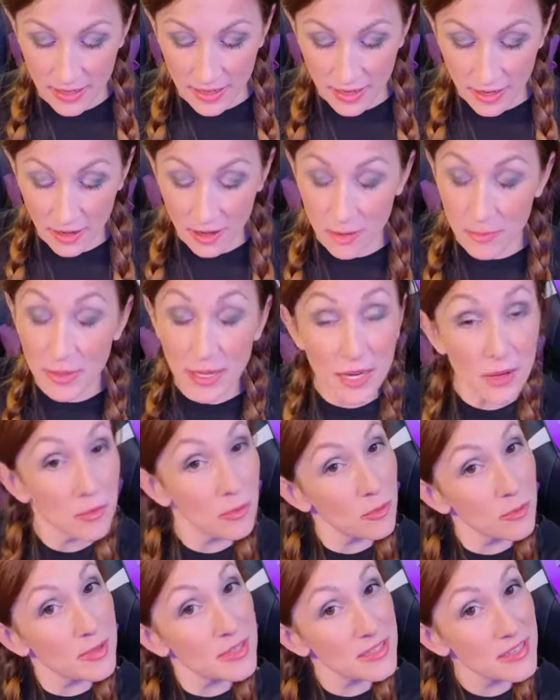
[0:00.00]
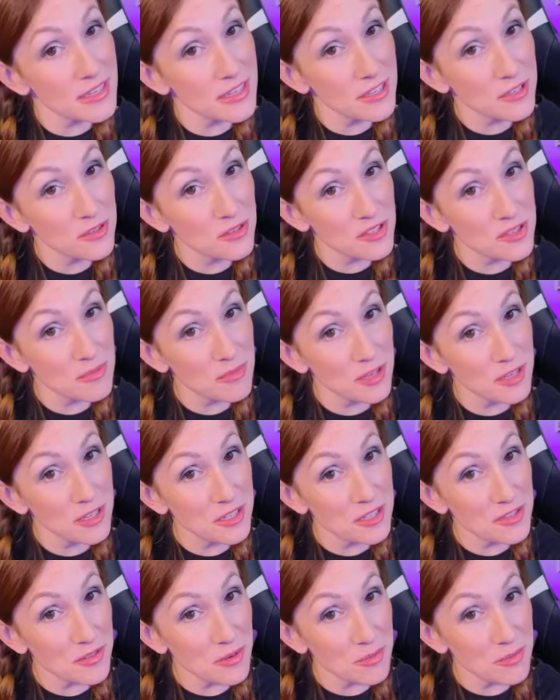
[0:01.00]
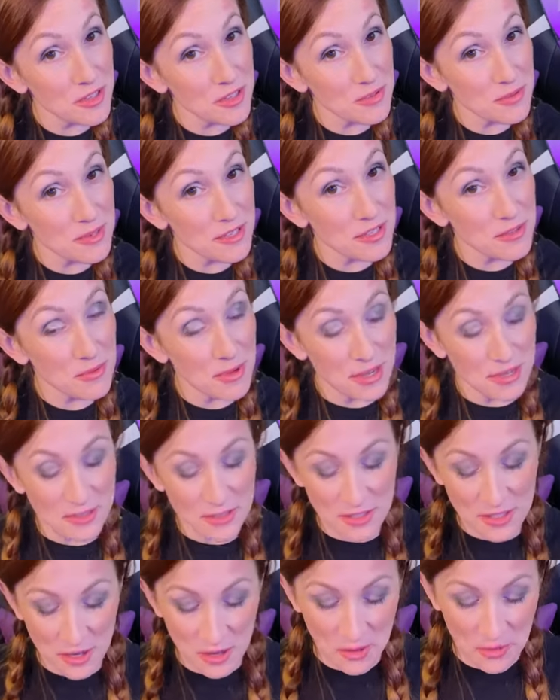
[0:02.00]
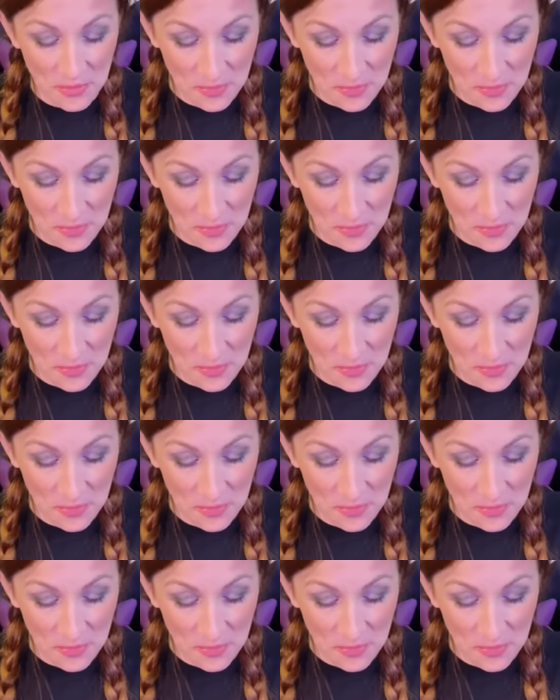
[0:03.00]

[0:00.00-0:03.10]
Um, and I will be sending you some goodies from this one as well. So